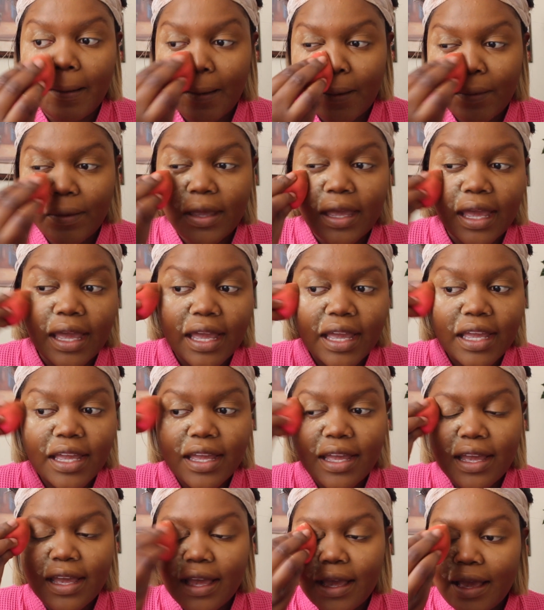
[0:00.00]

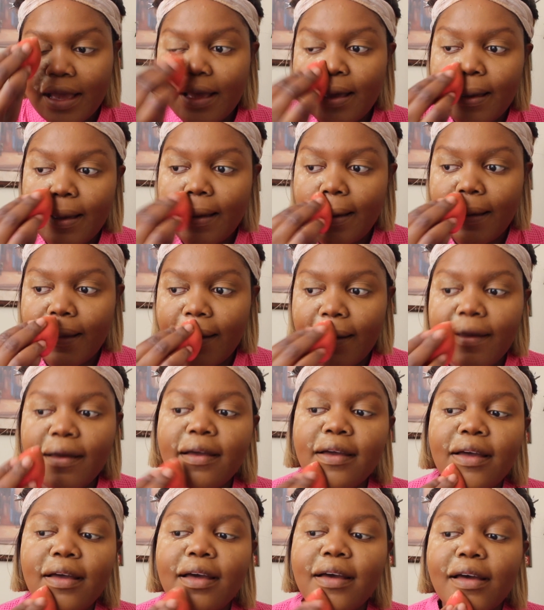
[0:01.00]
Okay.
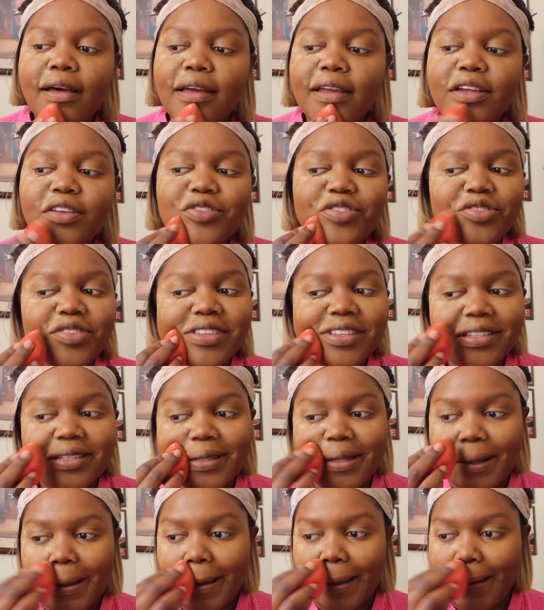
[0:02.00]
Ah,
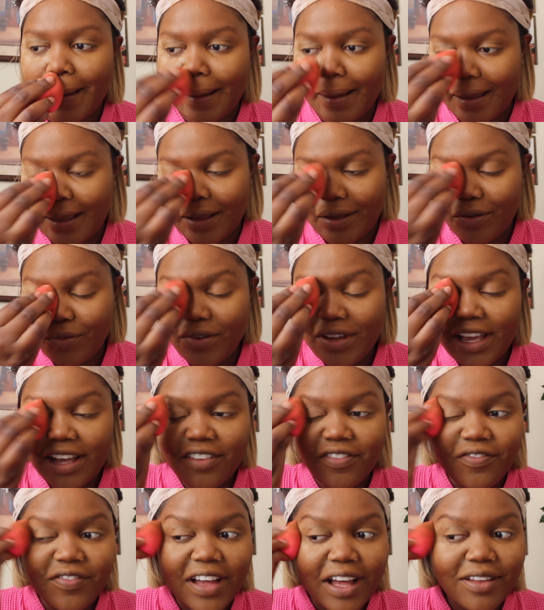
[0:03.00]
interesting. We
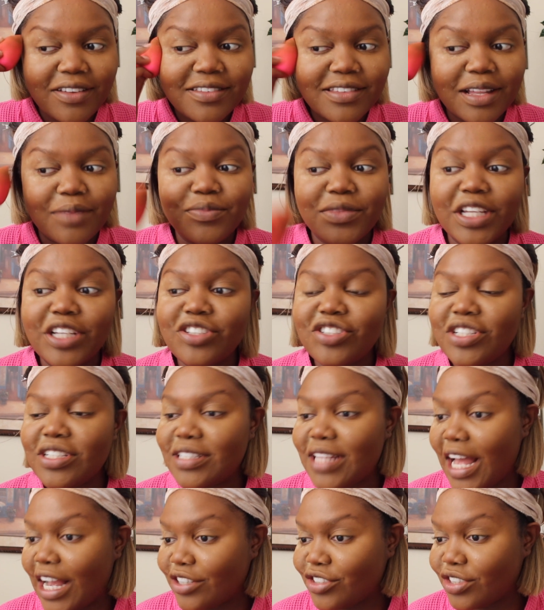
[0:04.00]
have found something she's
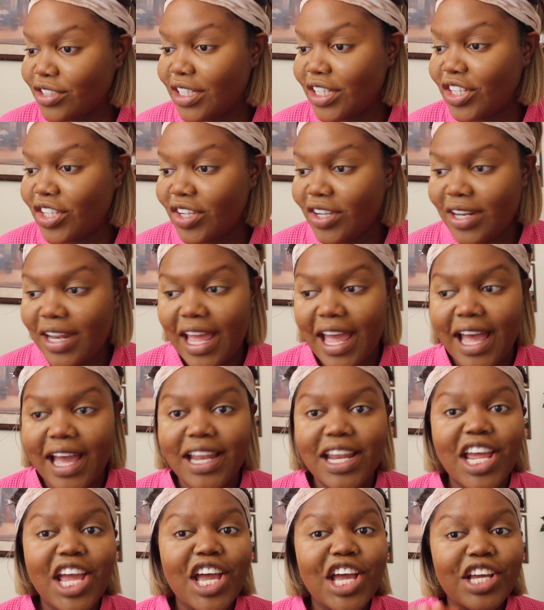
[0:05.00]
actually good
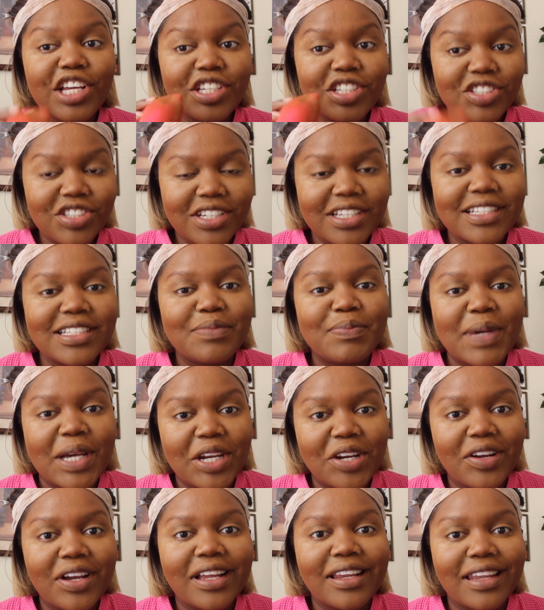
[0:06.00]
at. She's
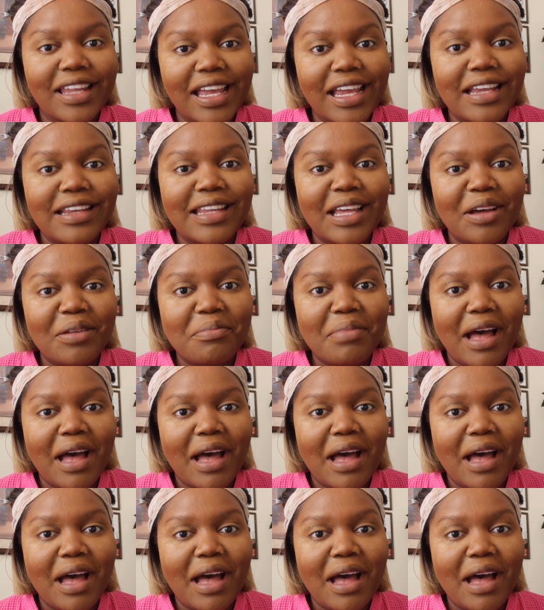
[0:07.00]
better at laying down